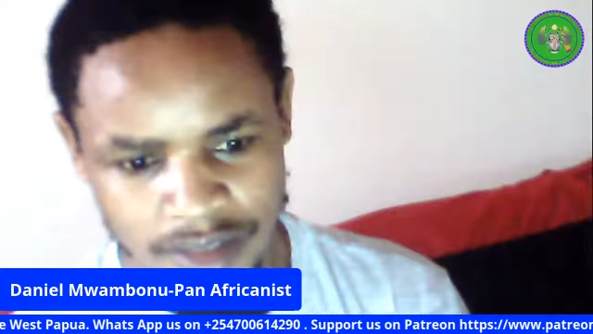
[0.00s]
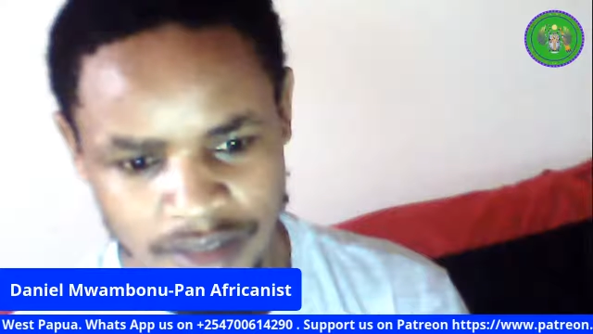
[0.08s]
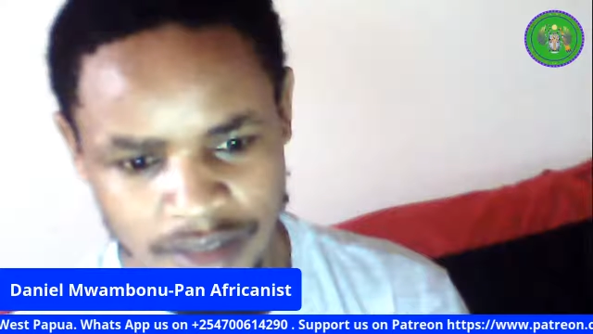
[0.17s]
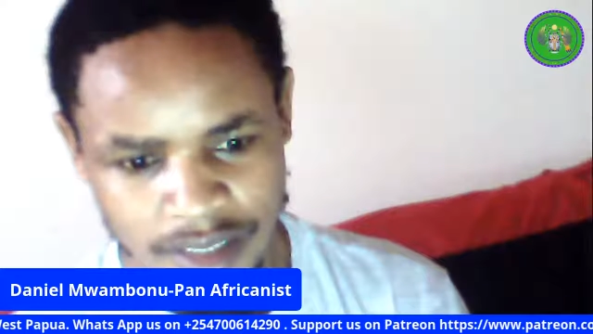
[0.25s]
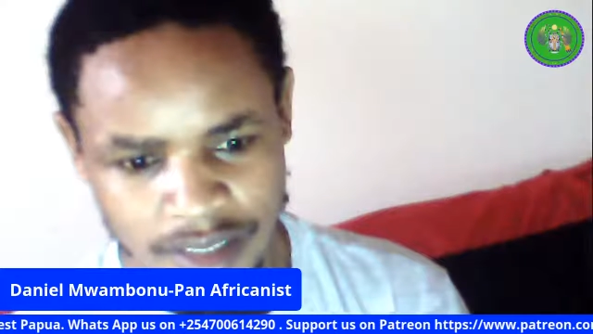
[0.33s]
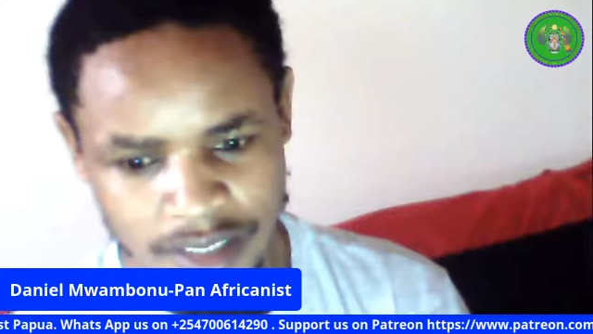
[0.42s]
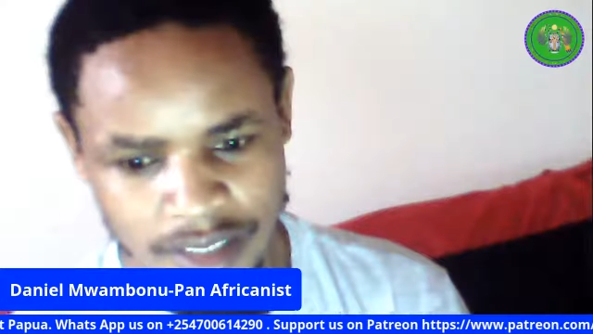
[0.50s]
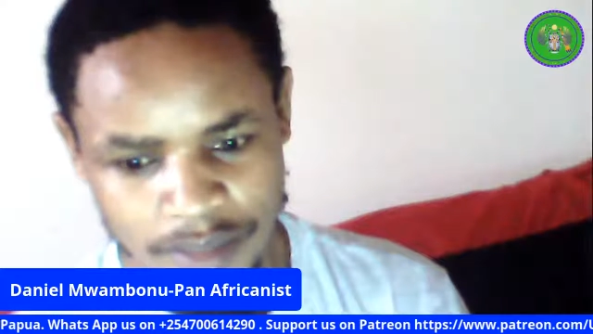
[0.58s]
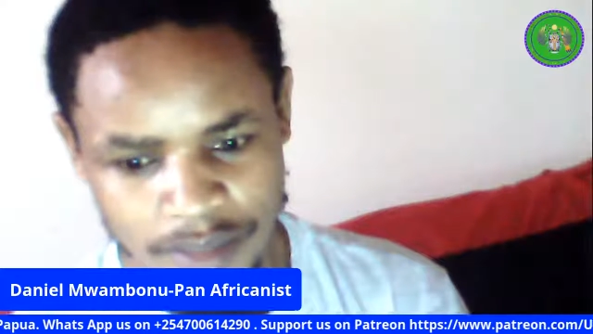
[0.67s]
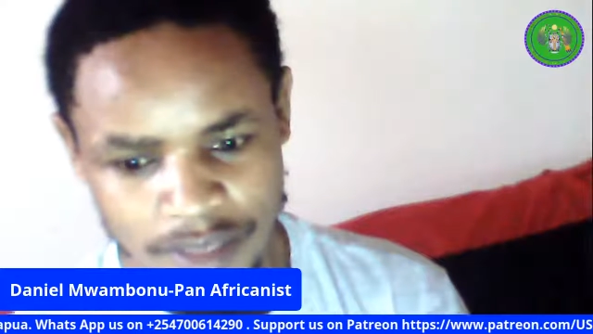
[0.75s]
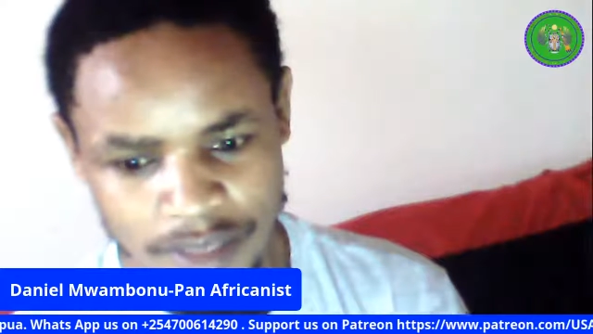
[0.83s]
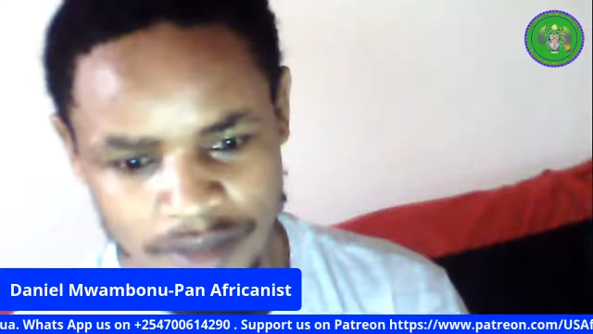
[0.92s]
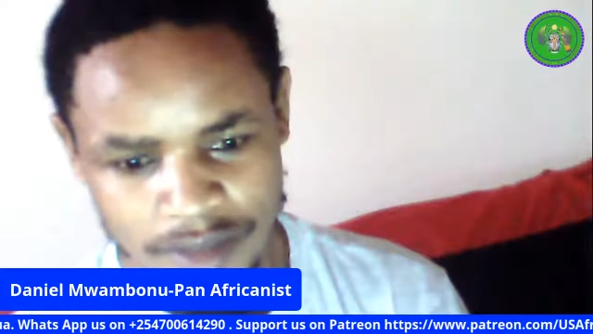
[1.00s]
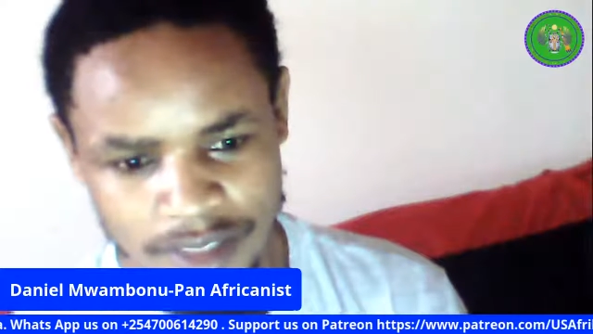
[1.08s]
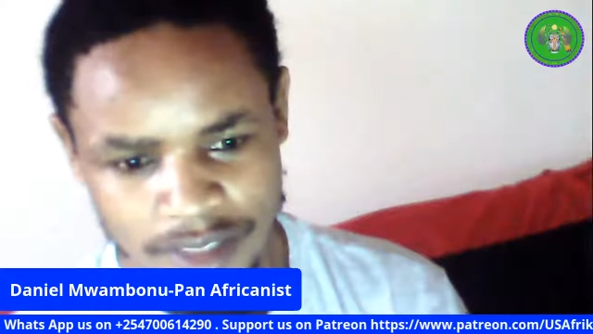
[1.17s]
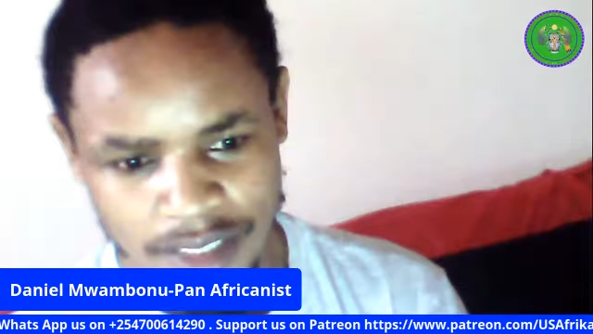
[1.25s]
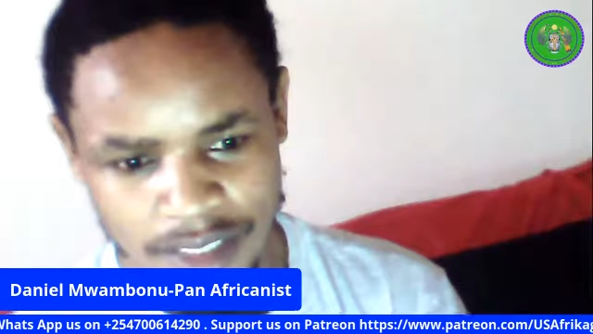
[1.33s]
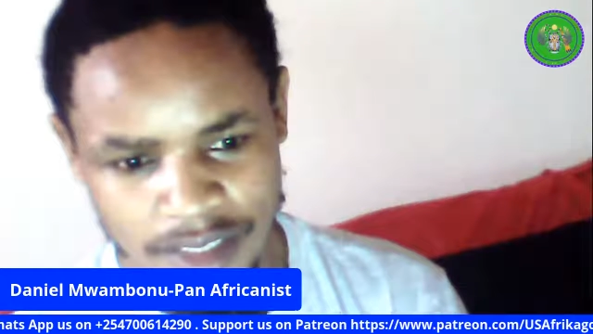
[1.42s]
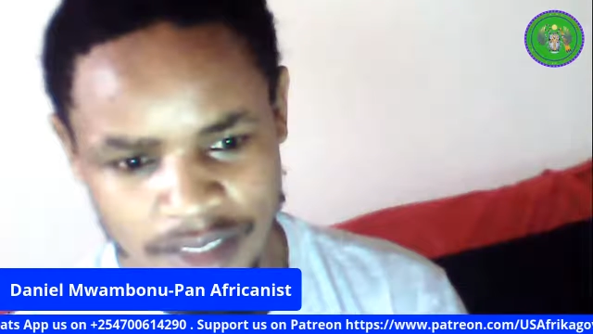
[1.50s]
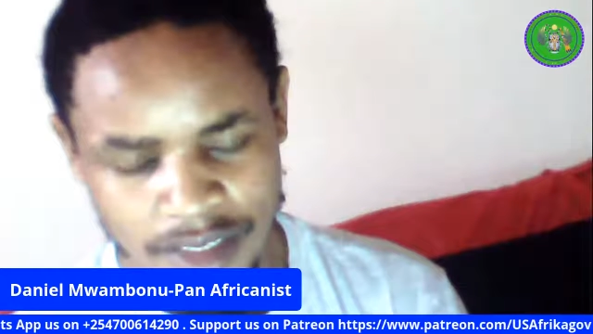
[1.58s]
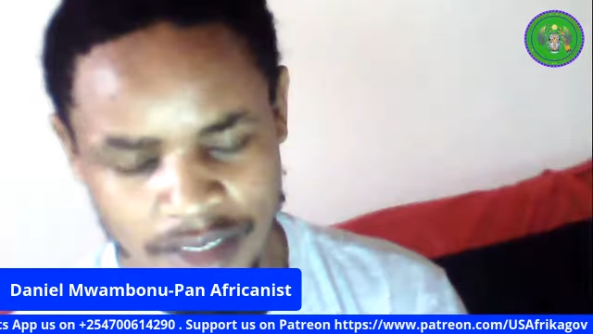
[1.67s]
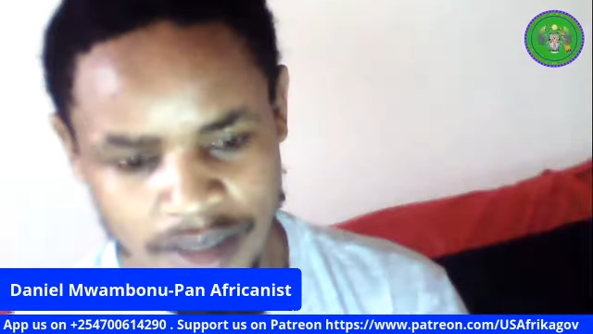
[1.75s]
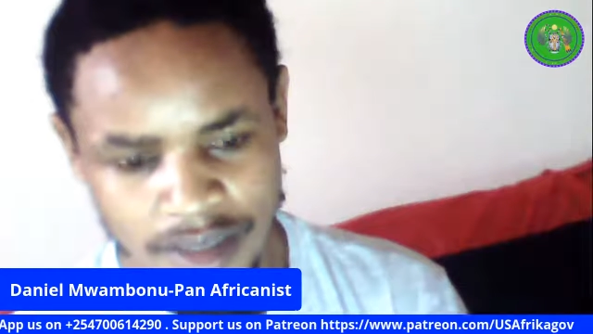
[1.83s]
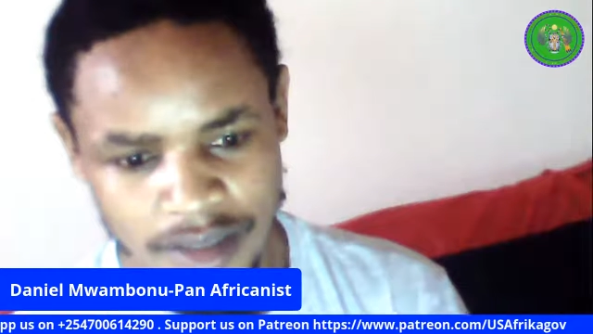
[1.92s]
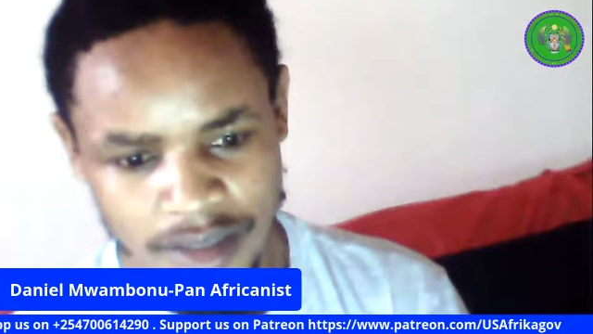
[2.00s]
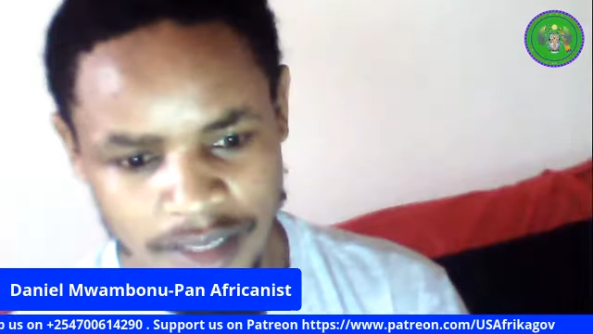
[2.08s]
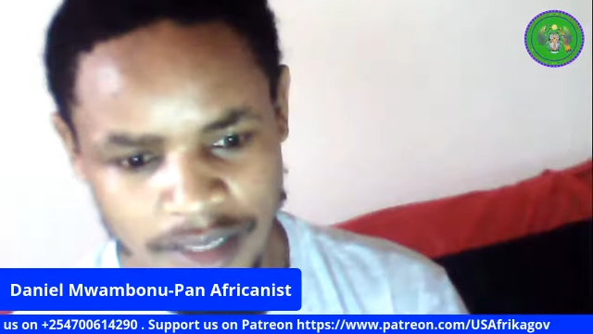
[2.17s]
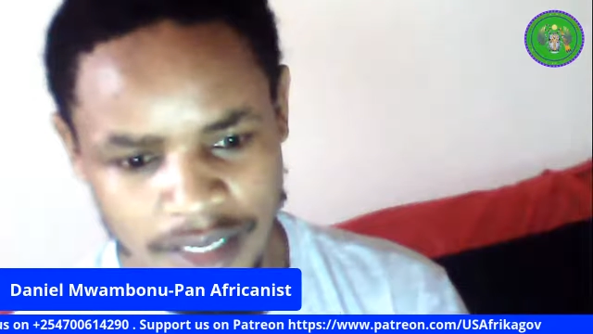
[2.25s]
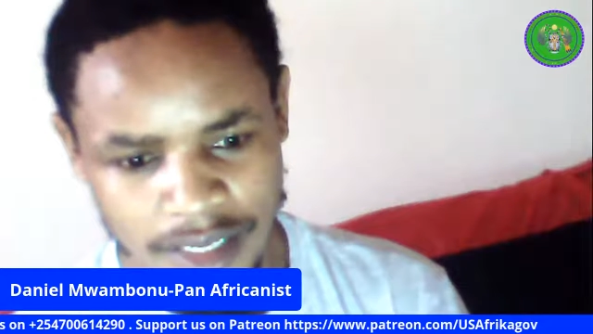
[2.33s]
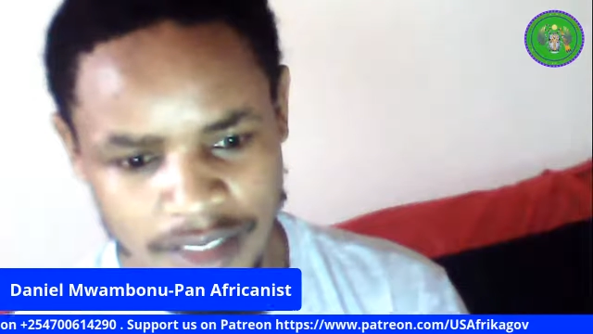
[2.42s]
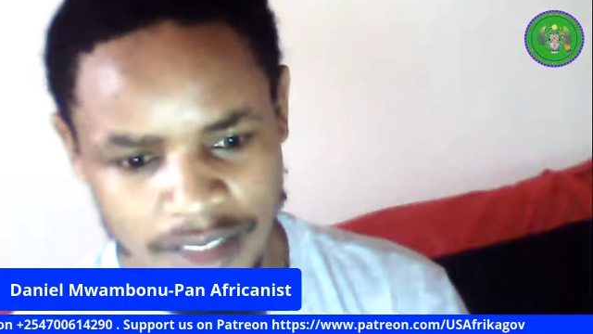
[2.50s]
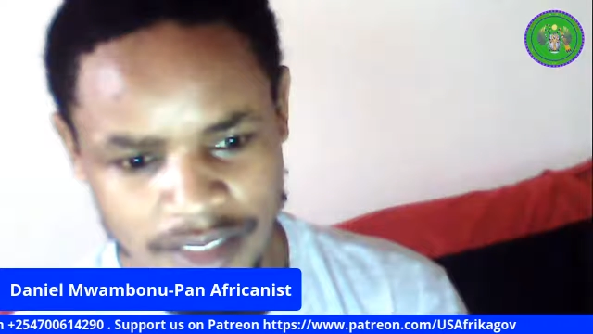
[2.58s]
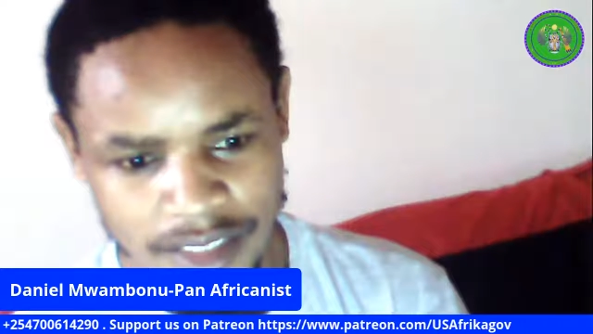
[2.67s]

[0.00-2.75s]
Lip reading: Is it because they are indigenous